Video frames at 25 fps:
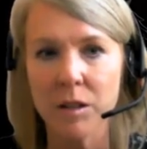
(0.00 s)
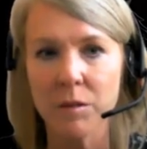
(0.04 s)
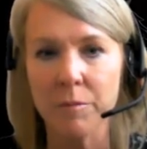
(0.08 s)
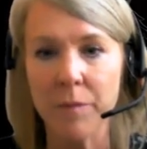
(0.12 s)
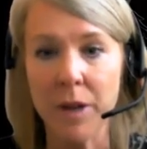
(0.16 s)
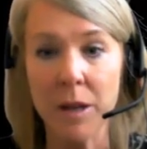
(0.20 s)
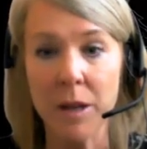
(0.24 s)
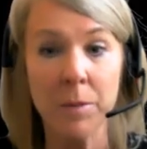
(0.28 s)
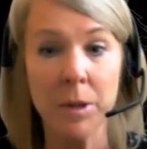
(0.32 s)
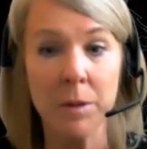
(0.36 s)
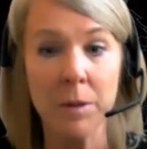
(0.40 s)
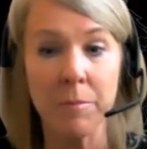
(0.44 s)

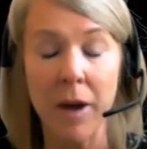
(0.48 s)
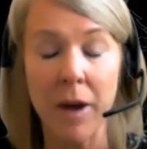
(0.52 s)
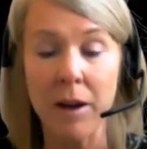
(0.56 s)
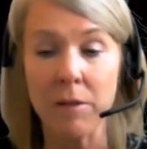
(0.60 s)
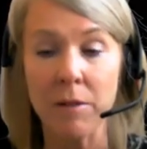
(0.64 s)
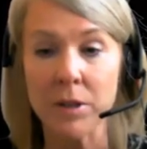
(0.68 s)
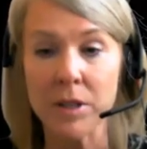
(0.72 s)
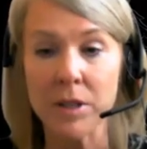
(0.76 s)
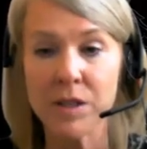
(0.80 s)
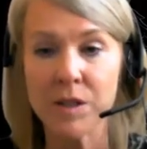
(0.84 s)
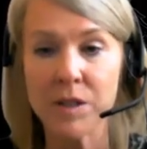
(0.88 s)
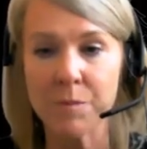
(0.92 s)
maybe my
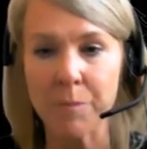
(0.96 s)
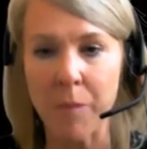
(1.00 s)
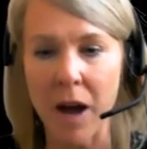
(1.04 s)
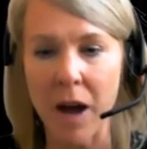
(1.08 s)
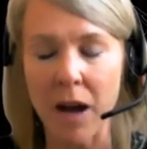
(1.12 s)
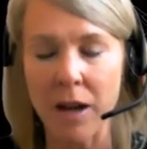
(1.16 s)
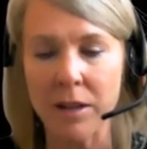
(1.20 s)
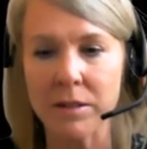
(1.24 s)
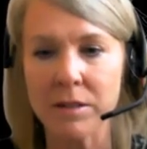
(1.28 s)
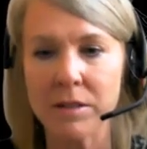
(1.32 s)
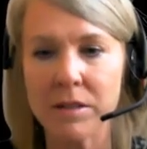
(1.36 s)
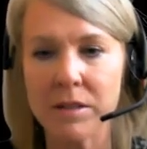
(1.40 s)

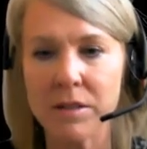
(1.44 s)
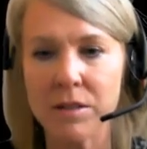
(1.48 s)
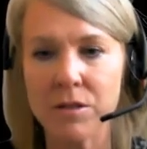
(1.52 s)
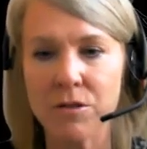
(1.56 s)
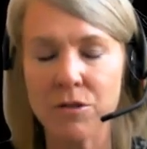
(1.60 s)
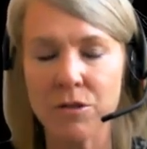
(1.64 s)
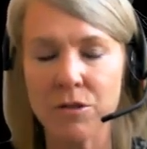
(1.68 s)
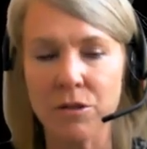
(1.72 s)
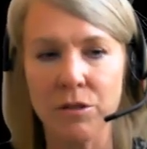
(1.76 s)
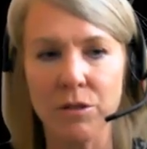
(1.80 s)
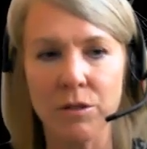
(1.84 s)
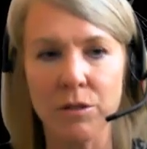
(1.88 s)
response
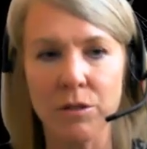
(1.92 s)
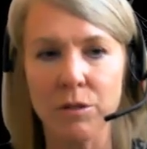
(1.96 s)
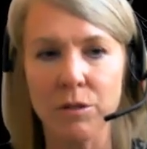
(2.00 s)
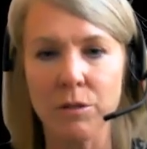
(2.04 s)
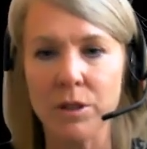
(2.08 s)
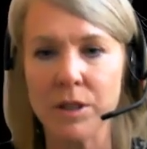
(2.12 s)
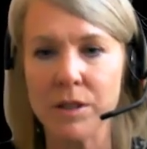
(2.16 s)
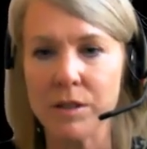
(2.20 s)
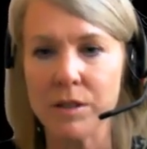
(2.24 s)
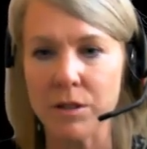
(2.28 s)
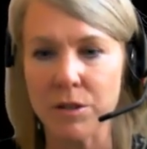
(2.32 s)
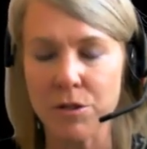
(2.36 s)
to
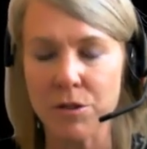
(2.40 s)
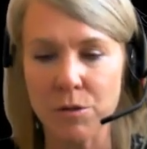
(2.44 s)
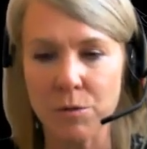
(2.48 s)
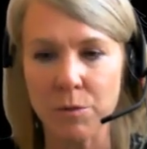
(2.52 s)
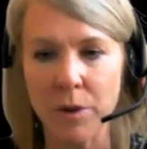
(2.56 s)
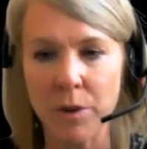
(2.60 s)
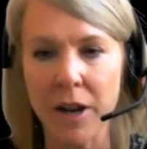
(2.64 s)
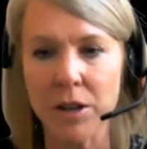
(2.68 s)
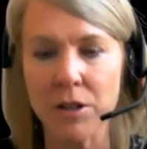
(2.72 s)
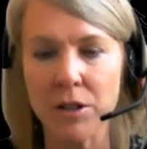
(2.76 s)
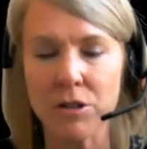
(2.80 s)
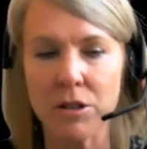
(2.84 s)
a
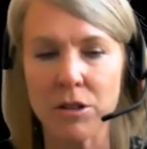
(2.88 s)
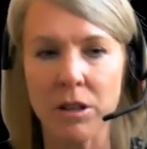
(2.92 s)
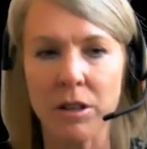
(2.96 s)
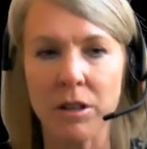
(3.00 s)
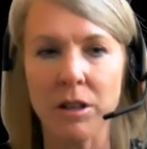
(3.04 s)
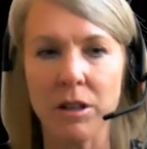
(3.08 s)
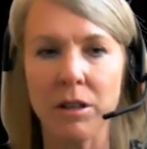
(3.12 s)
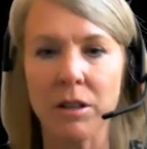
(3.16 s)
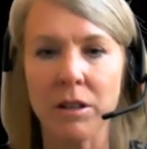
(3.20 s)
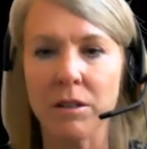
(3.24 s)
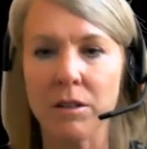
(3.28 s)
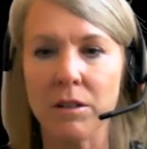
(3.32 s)

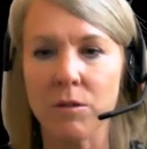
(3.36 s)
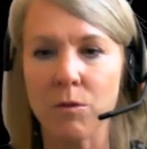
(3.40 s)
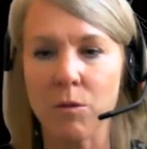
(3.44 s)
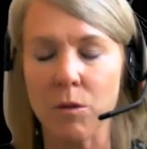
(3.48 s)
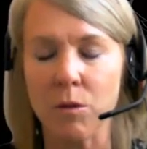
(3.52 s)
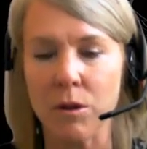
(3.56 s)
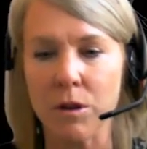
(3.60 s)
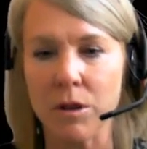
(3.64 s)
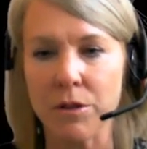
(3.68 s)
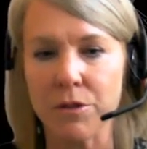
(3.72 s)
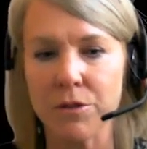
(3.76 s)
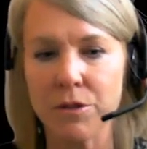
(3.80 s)
situation
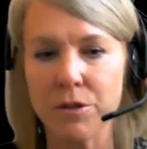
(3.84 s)
or